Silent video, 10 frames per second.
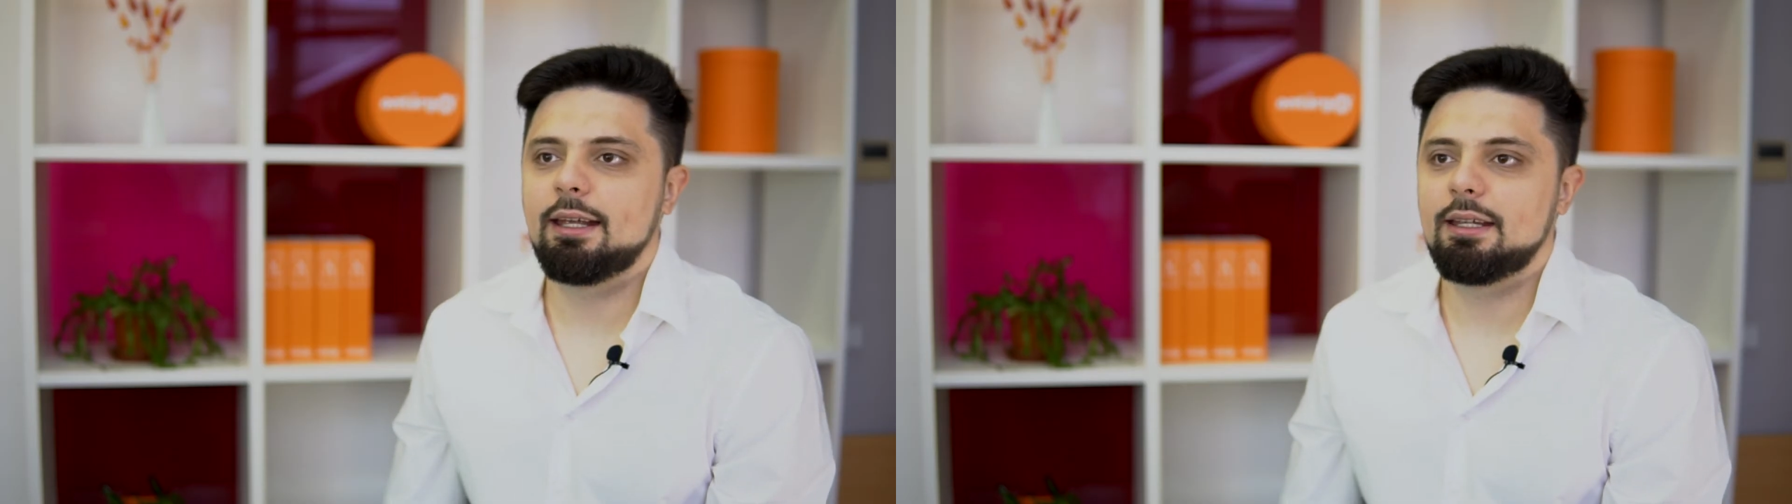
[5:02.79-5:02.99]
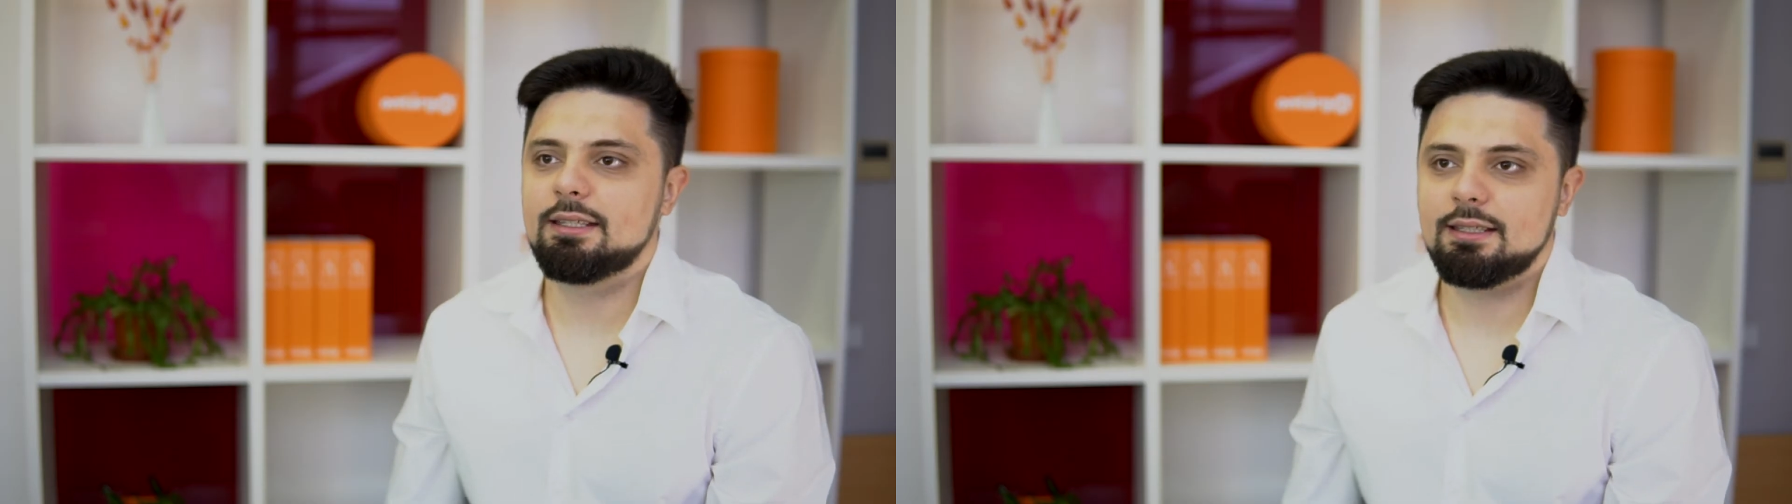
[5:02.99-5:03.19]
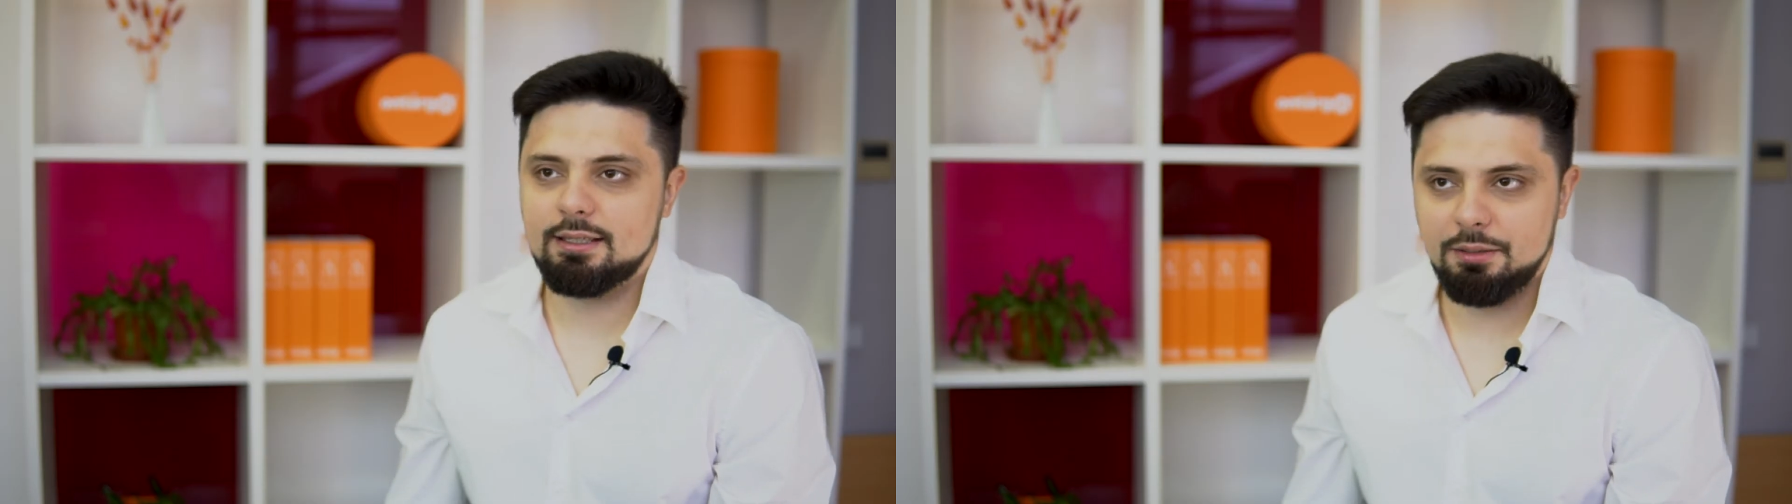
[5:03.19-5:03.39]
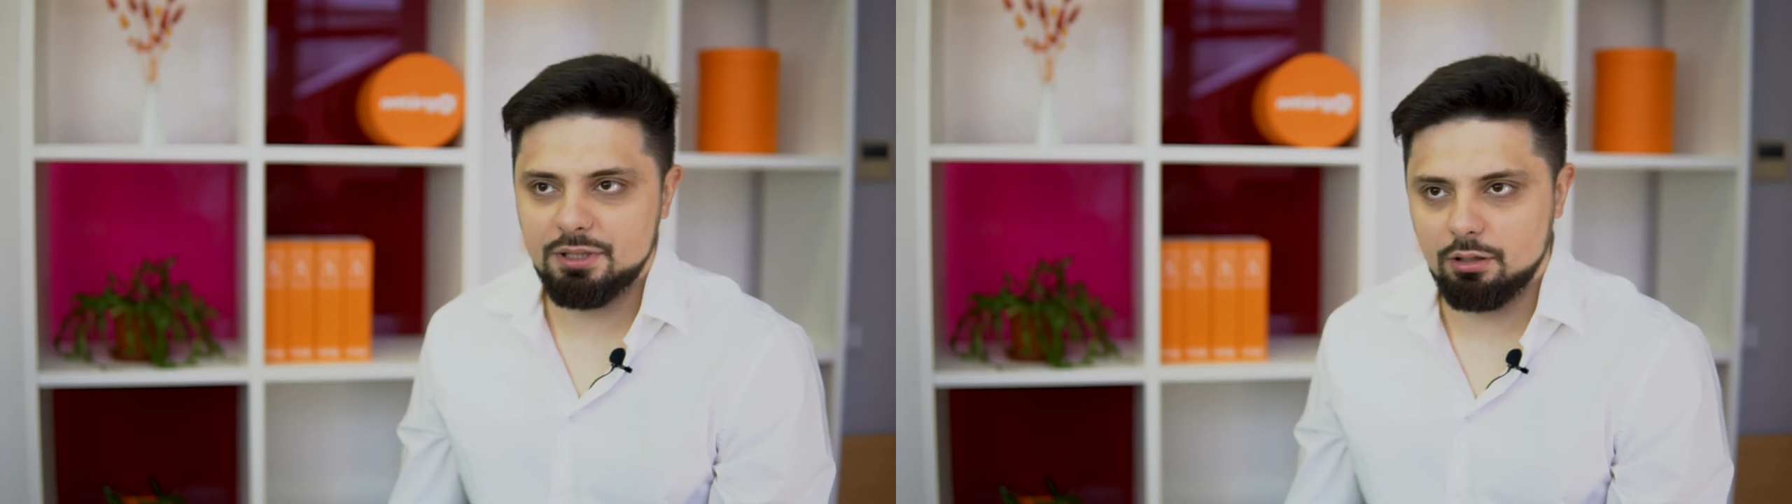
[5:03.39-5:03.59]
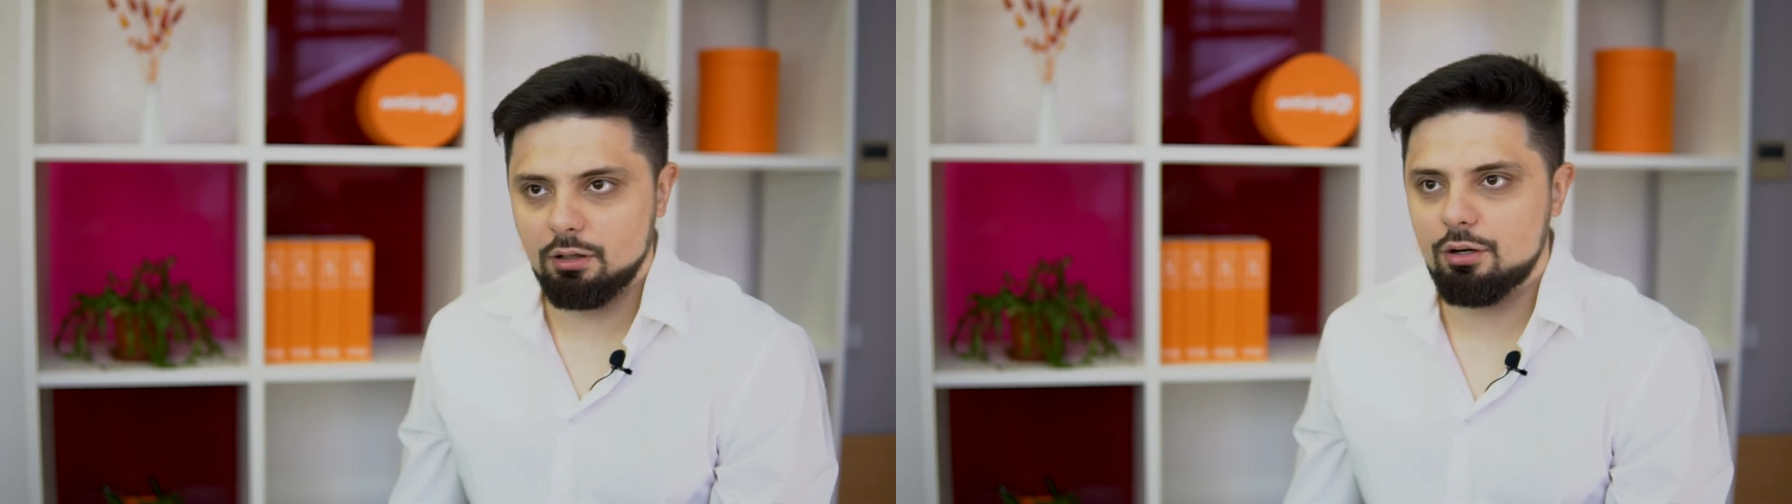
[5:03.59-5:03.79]
is team
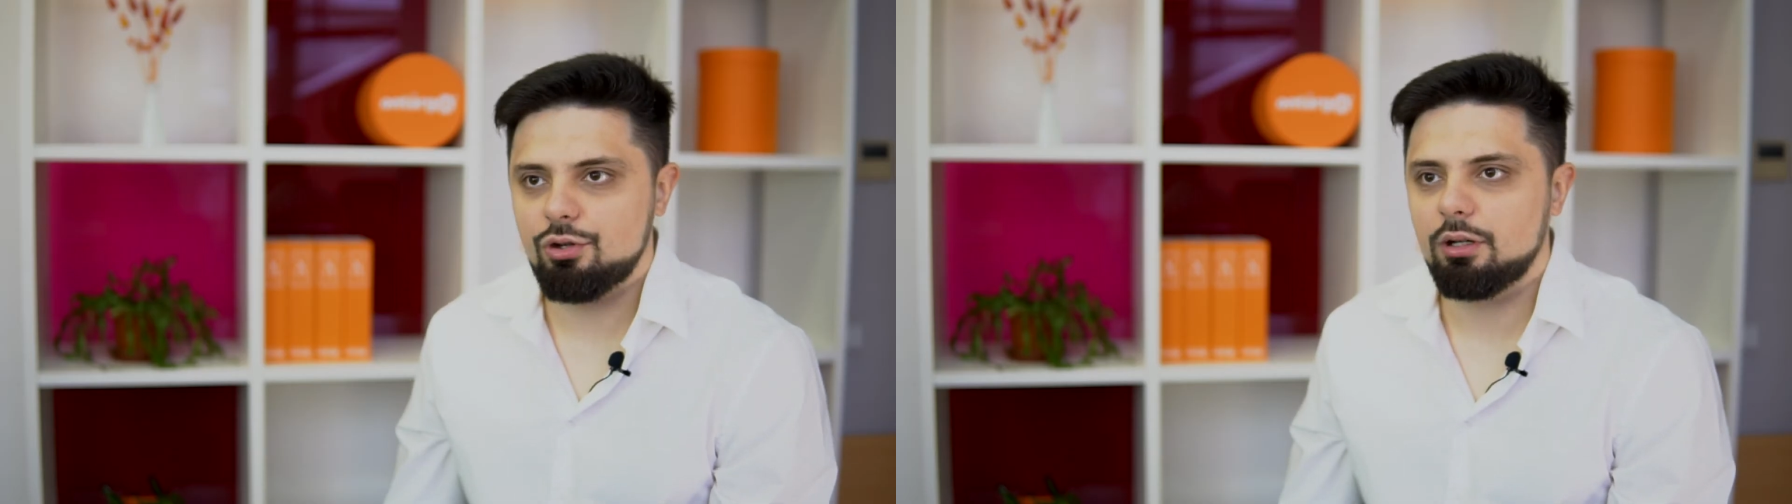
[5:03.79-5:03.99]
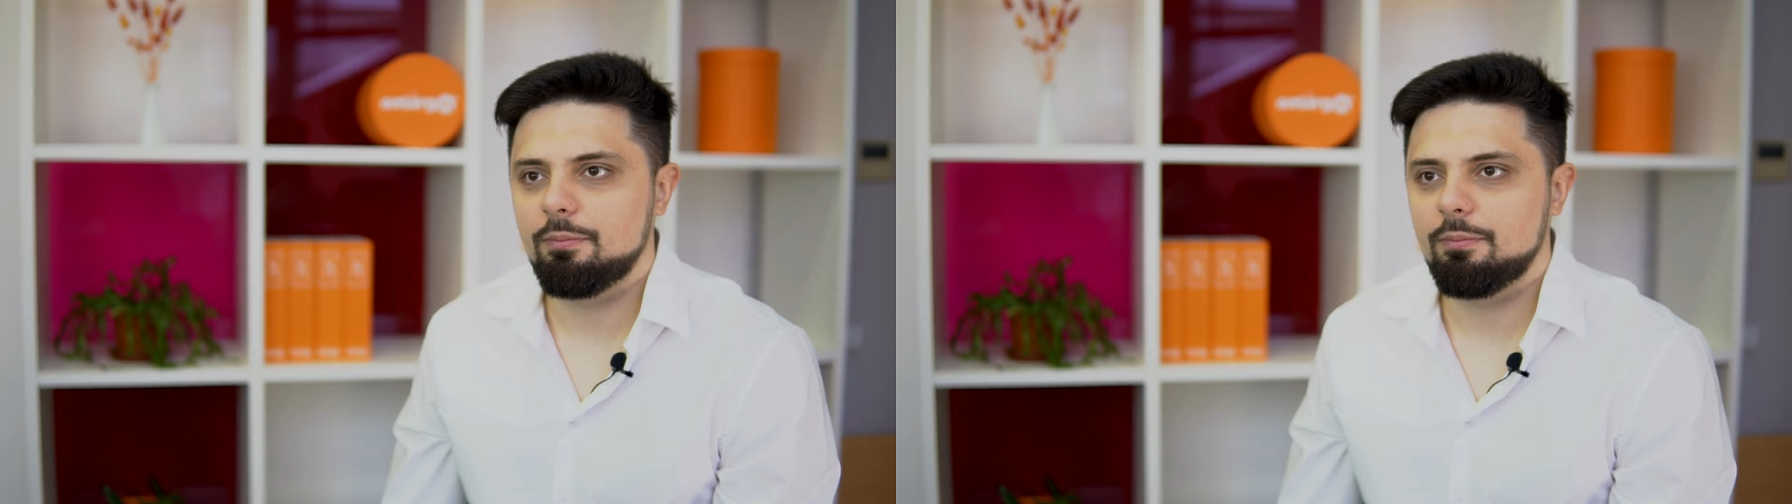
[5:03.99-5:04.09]
synergy.